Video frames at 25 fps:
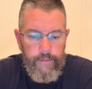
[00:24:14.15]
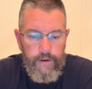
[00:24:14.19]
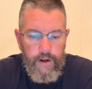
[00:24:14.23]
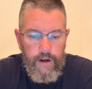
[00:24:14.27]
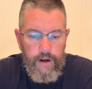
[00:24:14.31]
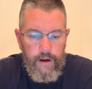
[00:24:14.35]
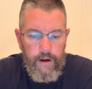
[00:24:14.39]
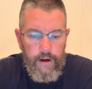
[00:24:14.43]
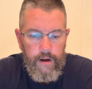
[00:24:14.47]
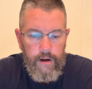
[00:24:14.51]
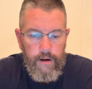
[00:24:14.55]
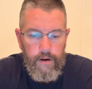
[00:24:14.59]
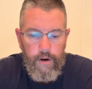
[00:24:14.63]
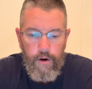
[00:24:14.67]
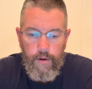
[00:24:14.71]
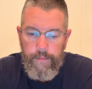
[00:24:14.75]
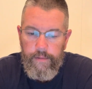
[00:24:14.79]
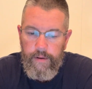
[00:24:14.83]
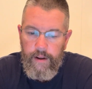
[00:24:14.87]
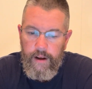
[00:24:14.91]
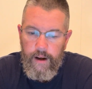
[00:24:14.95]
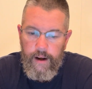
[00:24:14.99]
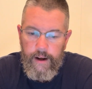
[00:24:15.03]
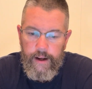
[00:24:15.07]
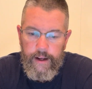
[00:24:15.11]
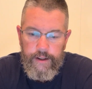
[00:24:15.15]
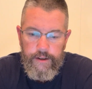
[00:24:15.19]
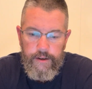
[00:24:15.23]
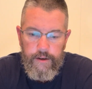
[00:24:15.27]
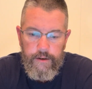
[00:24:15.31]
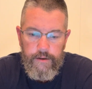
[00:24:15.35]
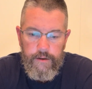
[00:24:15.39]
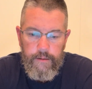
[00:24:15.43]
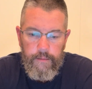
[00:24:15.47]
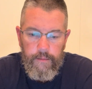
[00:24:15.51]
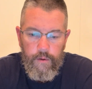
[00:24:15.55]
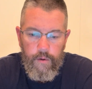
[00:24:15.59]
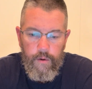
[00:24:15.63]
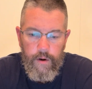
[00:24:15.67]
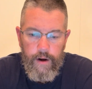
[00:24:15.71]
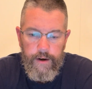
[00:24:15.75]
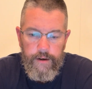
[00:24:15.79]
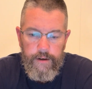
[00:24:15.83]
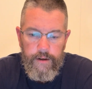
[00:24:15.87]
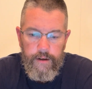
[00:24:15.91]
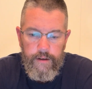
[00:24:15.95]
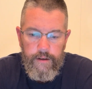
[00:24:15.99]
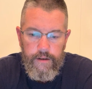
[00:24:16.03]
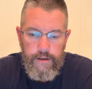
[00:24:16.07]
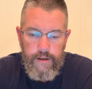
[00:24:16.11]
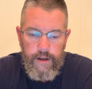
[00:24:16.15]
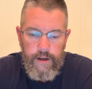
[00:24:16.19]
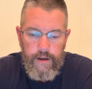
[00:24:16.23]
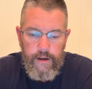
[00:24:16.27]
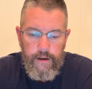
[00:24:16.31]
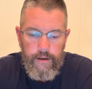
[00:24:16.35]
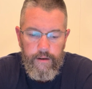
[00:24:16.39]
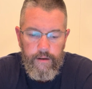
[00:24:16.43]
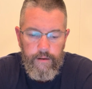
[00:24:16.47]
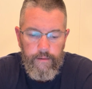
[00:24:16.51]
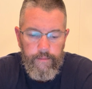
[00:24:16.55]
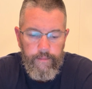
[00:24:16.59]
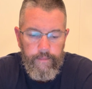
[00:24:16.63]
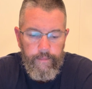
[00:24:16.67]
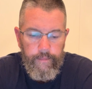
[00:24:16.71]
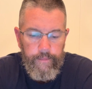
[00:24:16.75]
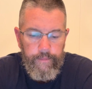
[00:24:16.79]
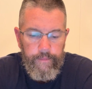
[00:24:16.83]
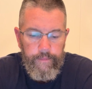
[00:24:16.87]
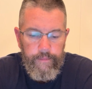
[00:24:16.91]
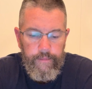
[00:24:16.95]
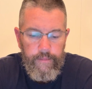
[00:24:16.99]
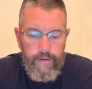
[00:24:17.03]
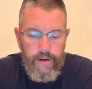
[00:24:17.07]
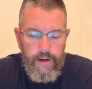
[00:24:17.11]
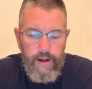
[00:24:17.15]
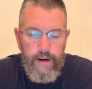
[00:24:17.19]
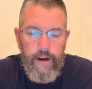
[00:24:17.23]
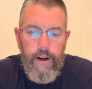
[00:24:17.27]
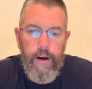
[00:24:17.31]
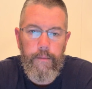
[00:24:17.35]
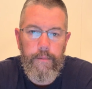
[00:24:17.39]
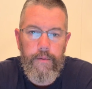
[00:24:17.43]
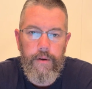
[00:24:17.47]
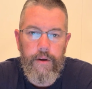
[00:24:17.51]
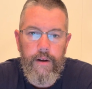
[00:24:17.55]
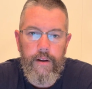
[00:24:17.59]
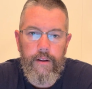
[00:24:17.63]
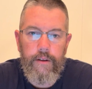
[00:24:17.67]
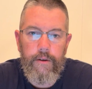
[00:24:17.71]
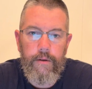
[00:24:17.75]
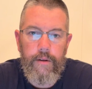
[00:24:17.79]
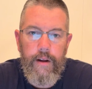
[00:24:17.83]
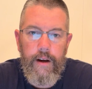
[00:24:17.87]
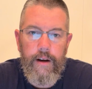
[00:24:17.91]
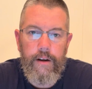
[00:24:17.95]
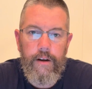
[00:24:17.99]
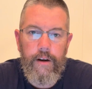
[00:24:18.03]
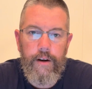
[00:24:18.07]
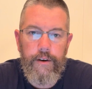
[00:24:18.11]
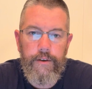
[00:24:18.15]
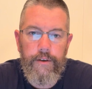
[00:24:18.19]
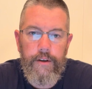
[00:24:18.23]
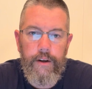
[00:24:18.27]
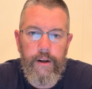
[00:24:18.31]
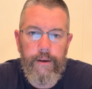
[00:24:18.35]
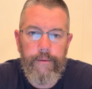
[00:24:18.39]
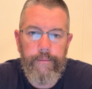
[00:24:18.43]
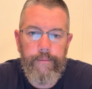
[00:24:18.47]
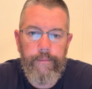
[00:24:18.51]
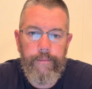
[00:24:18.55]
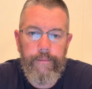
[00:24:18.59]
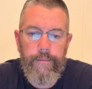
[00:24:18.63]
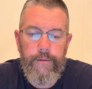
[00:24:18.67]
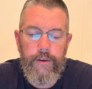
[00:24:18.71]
hopefully I answered some questions and can help you get through that cut sheet.